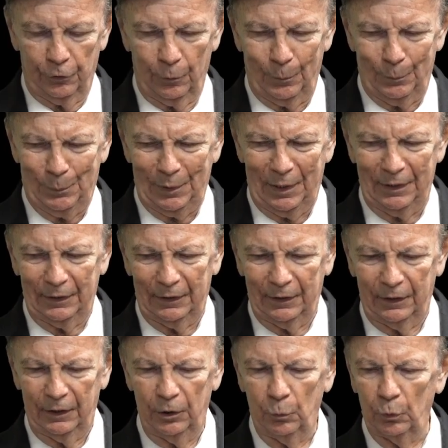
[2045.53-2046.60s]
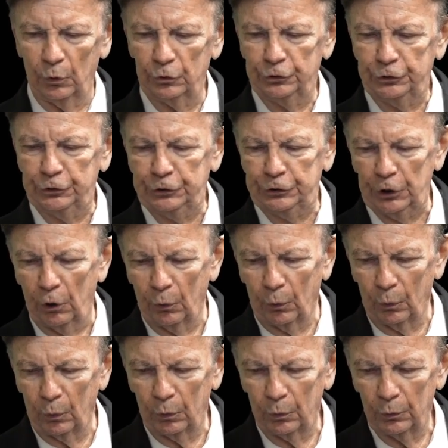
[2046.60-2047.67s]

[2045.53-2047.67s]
but he will show